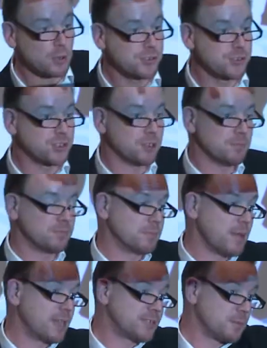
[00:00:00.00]
Boston.
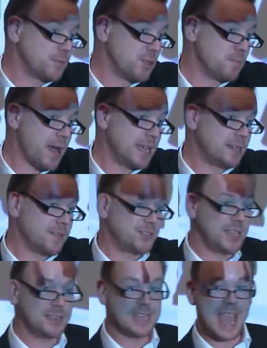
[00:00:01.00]
Some of you may have
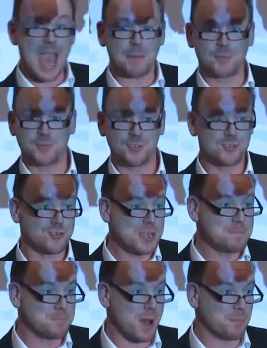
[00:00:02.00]
seen the app for
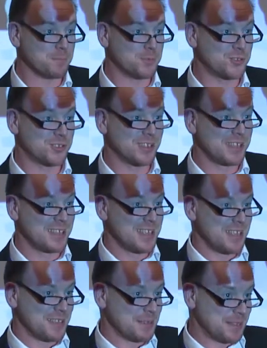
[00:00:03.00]
street bumps
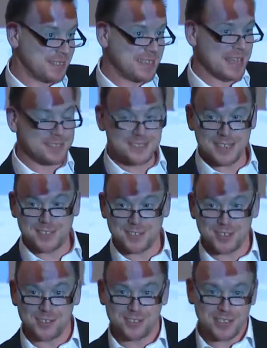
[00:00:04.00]
get
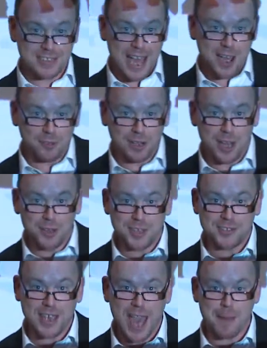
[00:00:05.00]
citizens to download
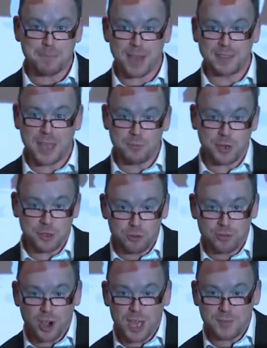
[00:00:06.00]
this app, and then when you're
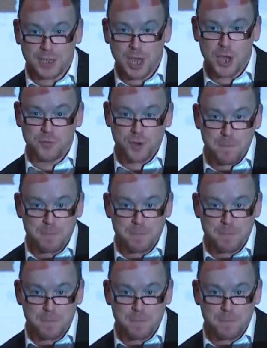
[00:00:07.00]
driving over a